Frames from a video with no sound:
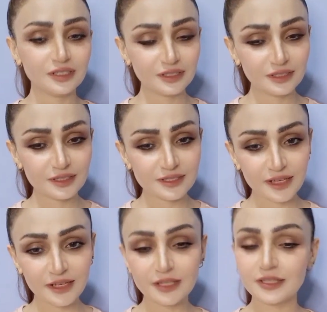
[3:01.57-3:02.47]

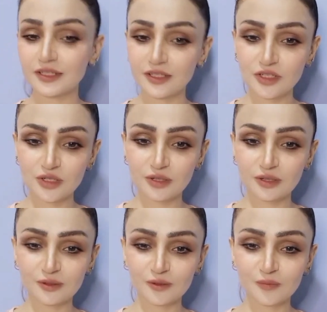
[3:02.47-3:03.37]
second conditional.
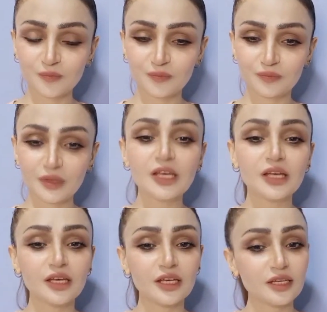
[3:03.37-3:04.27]

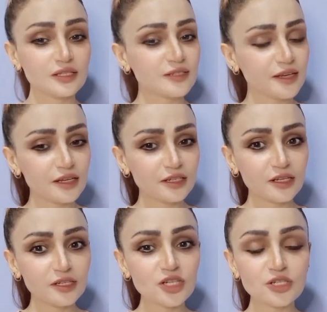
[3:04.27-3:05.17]
Second
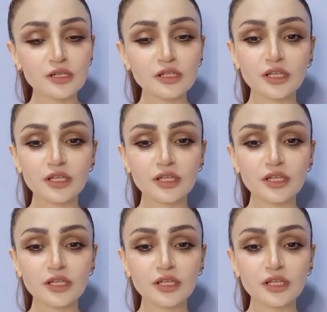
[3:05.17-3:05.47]
conditional